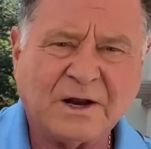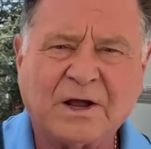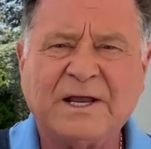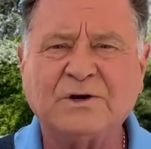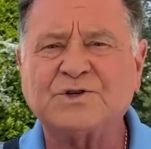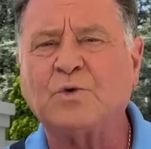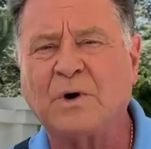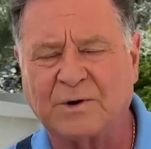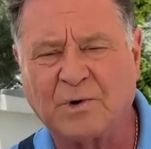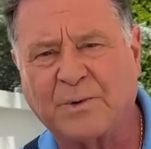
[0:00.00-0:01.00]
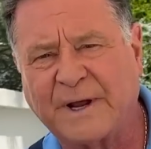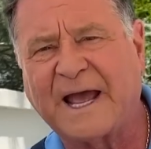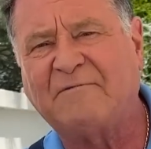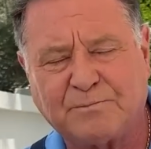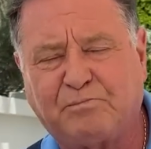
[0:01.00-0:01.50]
Here's the one where we
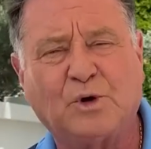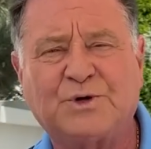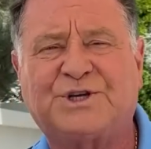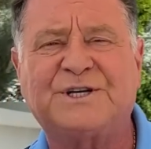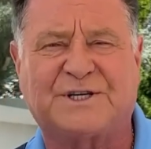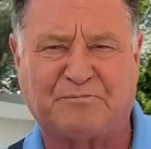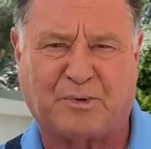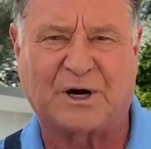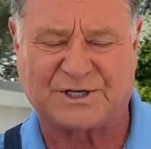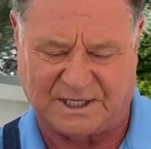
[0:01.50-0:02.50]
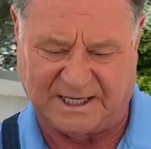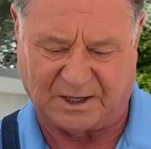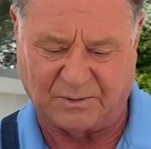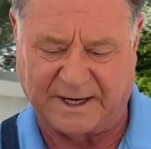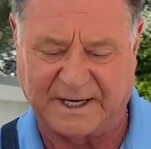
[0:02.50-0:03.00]
have blue cheese and parsley in it
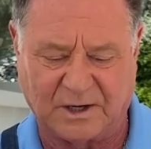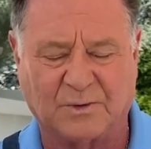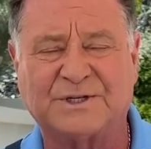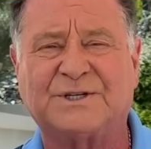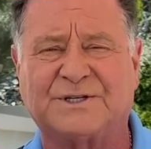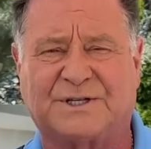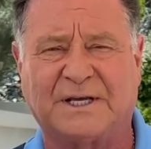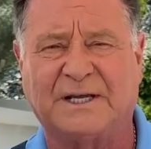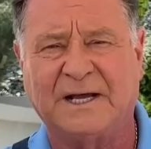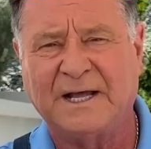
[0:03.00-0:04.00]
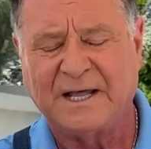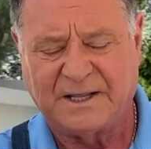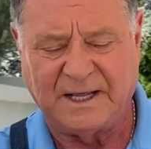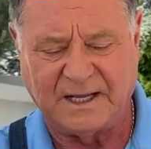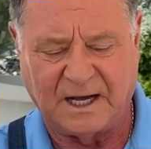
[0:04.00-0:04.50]
right here, which is
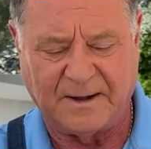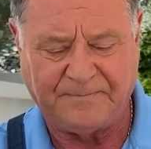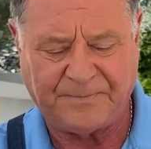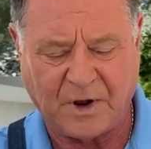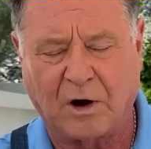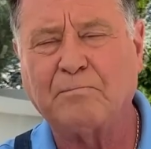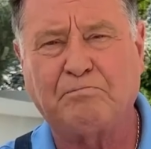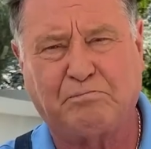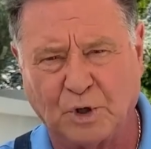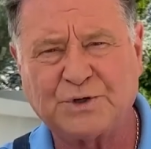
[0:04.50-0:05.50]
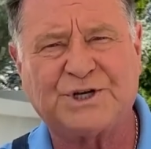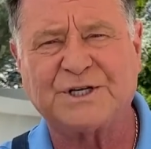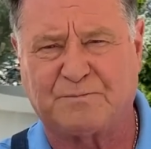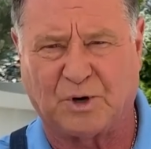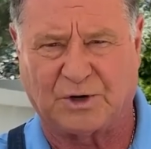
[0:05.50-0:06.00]
our blue cheese
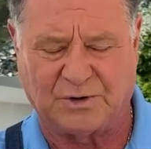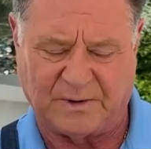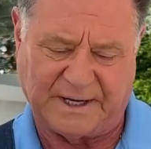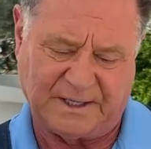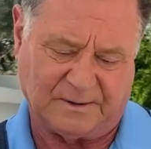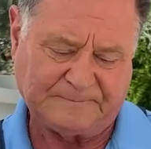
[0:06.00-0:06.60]
burger right here.